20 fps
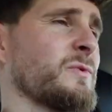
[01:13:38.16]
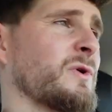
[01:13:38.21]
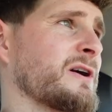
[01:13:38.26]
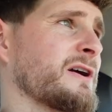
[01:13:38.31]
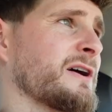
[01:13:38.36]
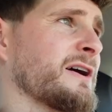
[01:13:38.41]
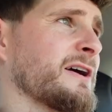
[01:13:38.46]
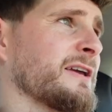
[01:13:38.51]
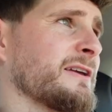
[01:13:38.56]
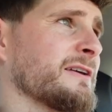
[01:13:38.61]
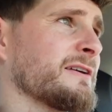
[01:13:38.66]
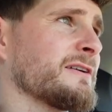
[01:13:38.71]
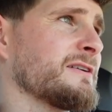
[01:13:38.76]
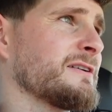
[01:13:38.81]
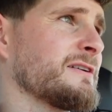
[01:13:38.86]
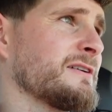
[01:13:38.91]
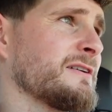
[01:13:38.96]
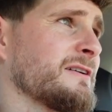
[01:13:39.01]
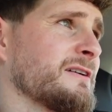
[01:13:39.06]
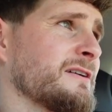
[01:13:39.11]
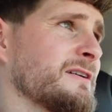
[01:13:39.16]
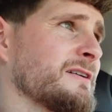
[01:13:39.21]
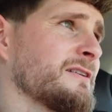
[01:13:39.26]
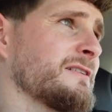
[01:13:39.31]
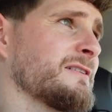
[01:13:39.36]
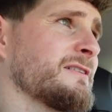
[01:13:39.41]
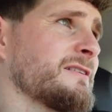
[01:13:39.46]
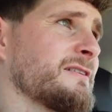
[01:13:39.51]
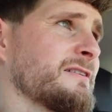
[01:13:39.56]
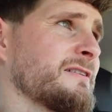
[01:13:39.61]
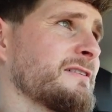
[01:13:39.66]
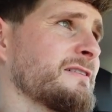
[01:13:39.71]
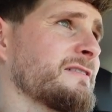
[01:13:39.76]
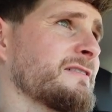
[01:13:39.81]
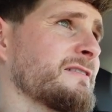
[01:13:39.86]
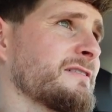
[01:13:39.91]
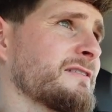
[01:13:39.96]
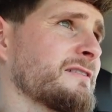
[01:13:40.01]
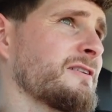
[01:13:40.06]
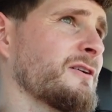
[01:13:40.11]
where I
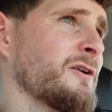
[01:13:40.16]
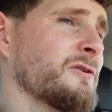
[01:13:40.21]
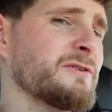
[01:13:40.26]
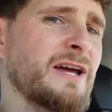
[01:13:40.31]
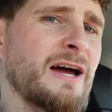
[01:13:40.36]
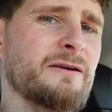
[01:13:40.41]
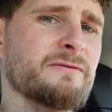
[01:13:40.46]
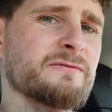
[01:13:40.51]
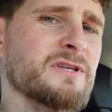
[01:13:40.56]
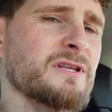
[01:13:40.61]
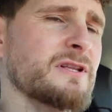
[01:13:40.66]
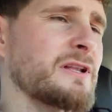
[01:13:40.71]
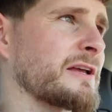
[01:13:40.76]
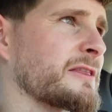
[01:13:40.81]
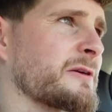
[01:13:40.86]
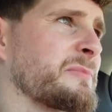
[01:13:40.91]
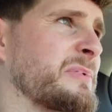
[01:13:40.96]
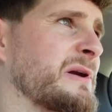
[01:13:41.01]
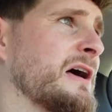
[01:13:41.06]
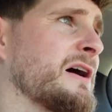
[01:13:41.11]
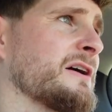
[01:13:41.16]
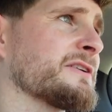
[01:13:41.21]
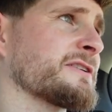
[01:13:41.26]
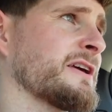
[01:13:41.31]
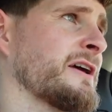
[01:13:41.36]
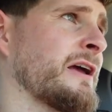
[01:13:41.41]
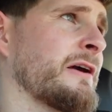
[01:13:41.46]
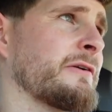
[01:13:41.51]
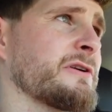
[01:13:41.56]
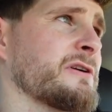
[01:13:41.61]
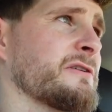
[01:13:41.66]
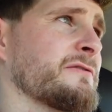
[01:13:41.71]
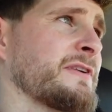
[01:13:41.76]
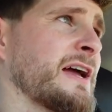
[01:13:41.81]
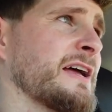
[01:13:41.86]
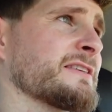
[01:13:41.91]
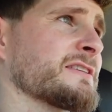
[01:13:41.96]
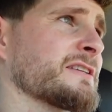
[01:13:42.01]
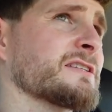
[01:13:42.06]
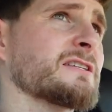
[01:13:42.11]
go down to like the plaza area of
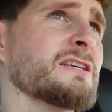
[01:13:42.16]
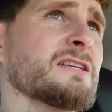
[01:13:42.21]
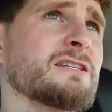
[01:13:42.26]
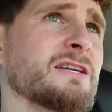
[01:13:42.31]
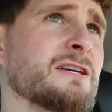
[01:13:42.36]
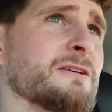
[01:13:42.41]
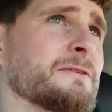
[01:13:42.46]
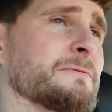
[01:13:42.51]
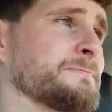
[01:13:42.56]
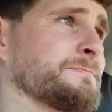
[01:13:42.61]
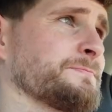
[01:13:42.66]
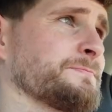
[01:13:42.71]
Kansas City.